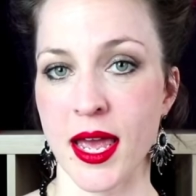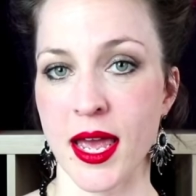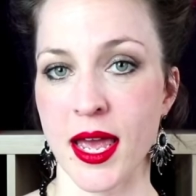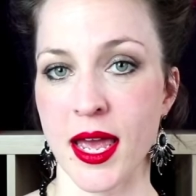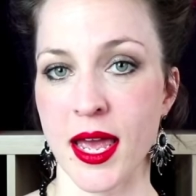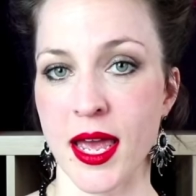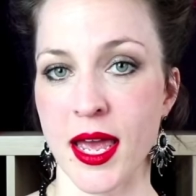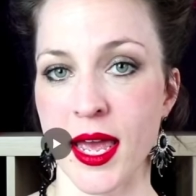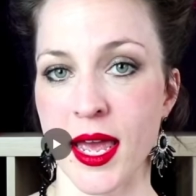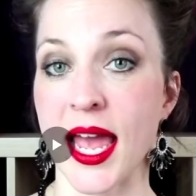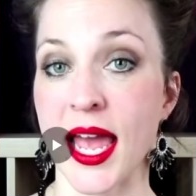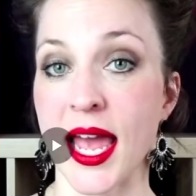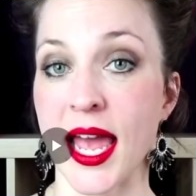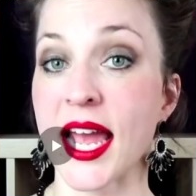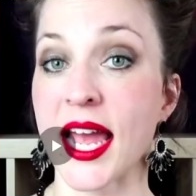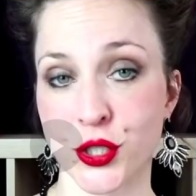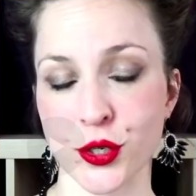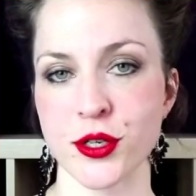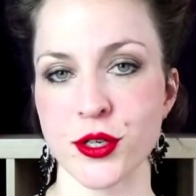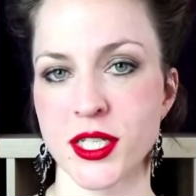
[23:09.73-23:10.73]
And sure,
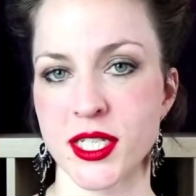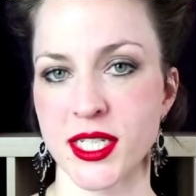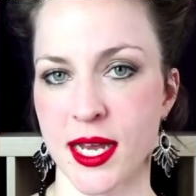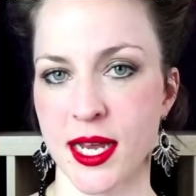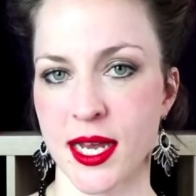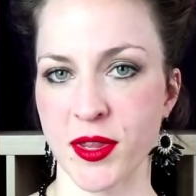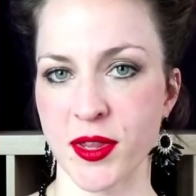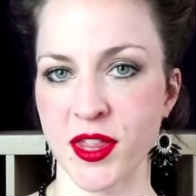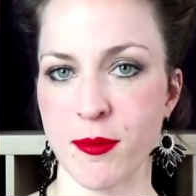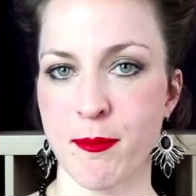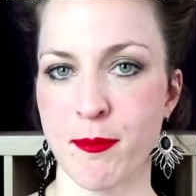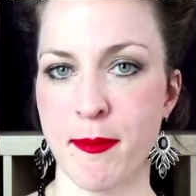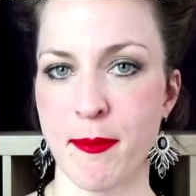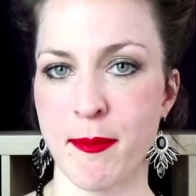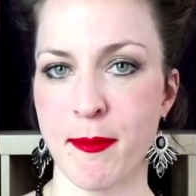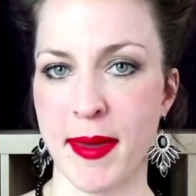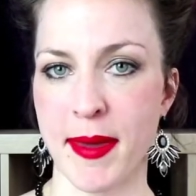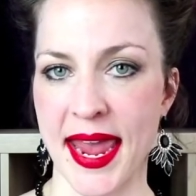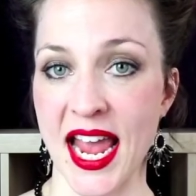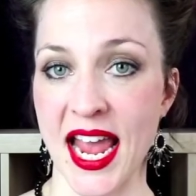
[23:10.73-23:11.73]
some of them may have
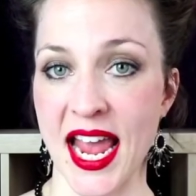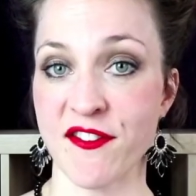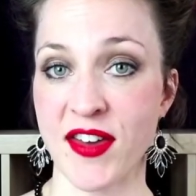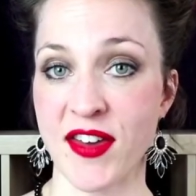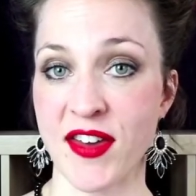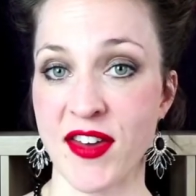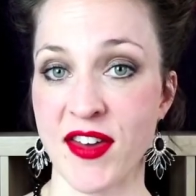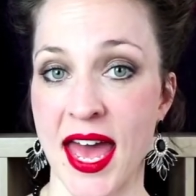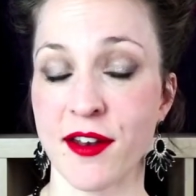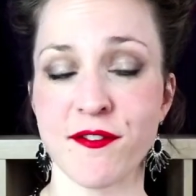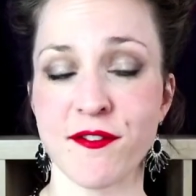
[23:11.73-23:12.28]
had very bad